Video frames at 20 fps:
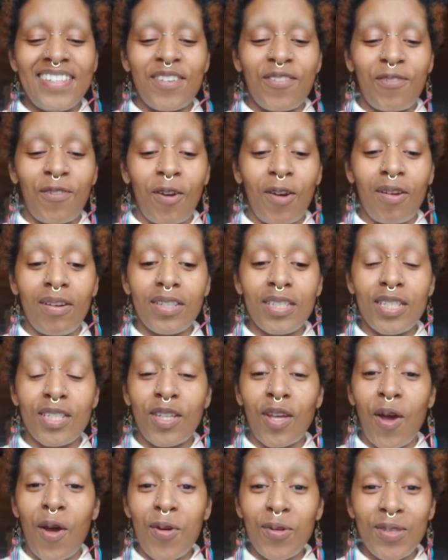deferring
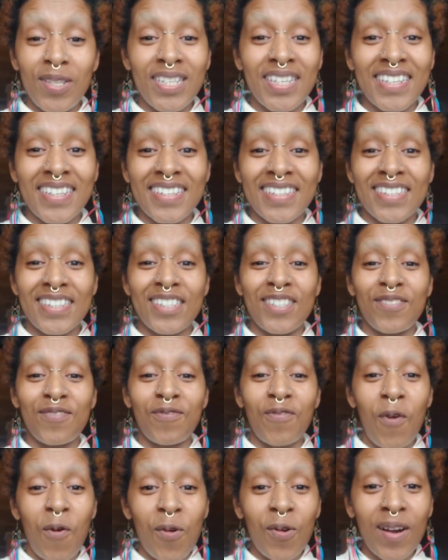to the oceans,
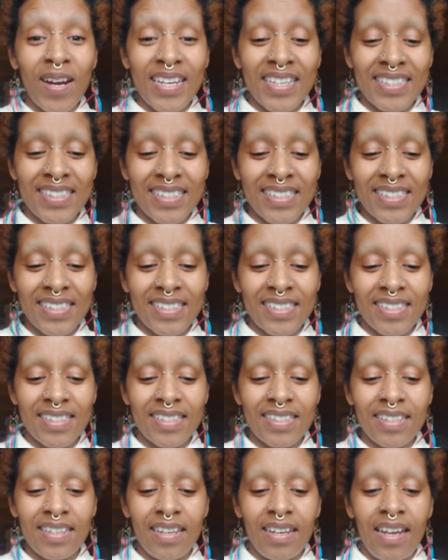forests,
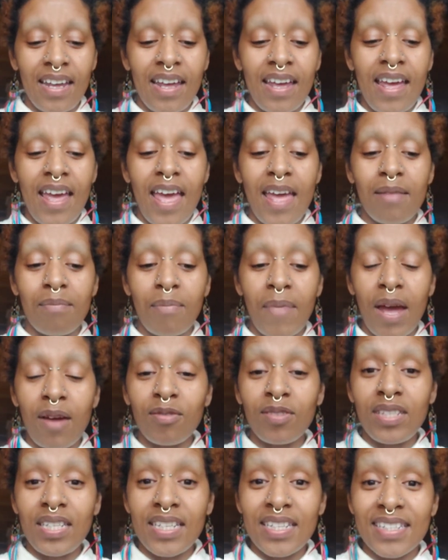and
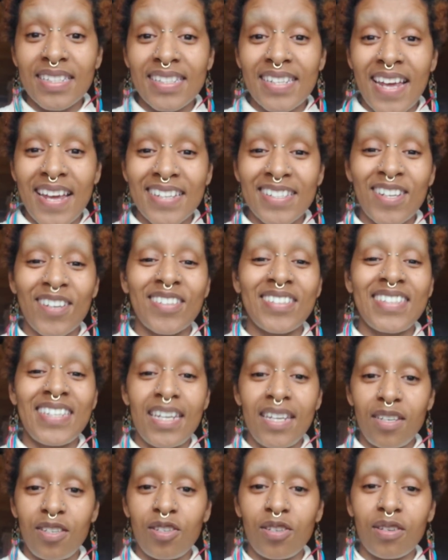mountains as our
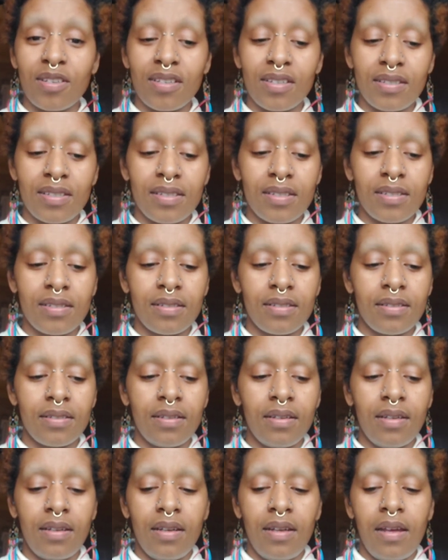teachers.
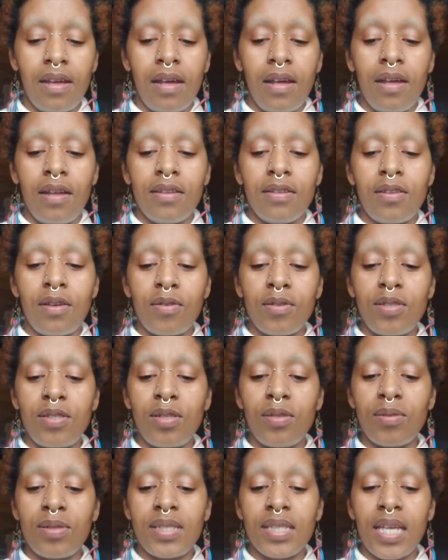
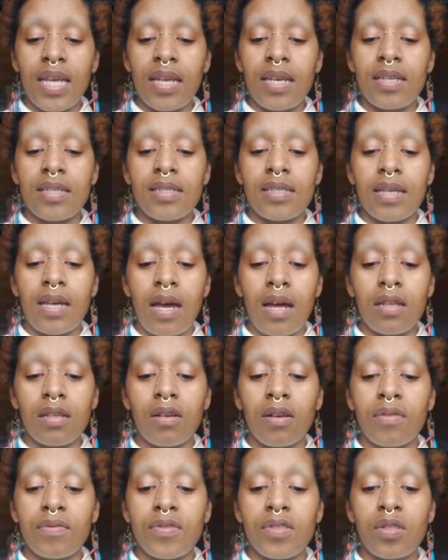Those whose skin is the
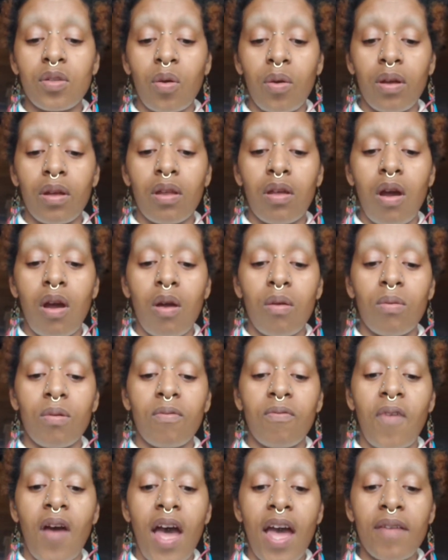color of soil are
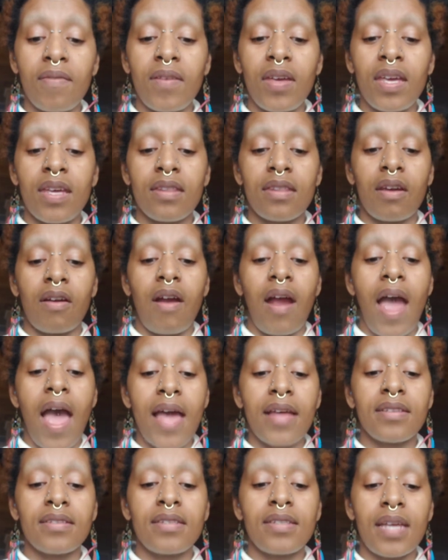reviving their
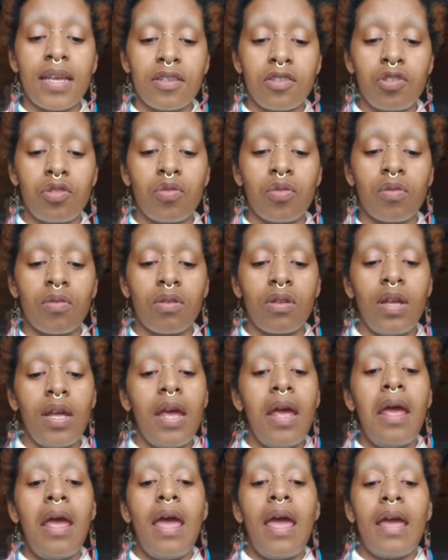ancestral
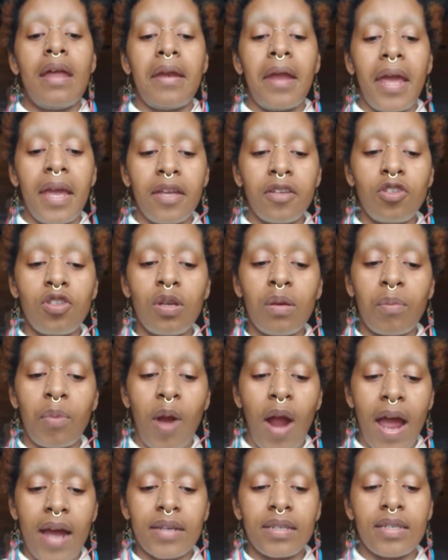and ancient
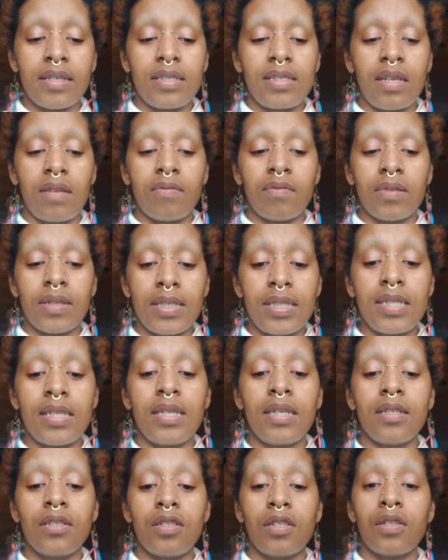practice of
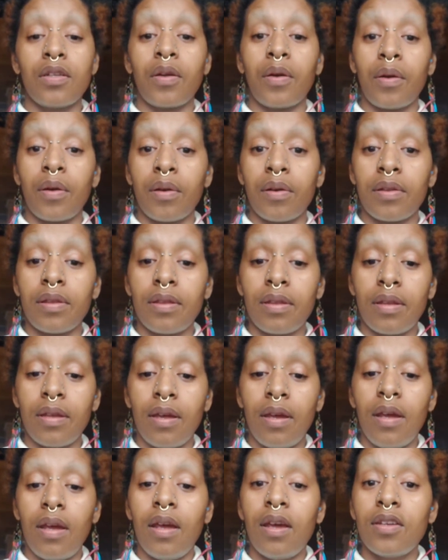listening to the earth
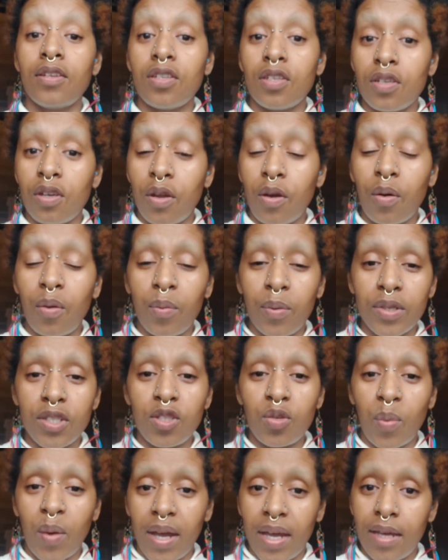to know
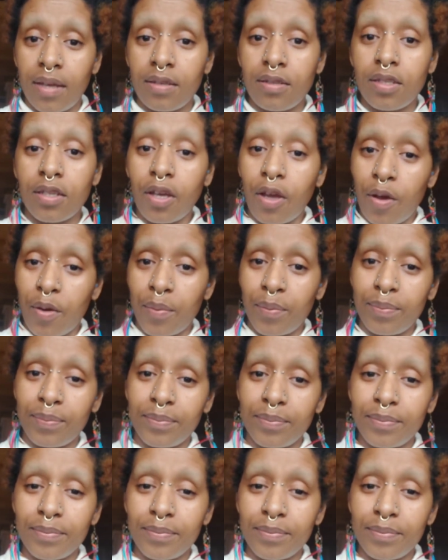which way to go.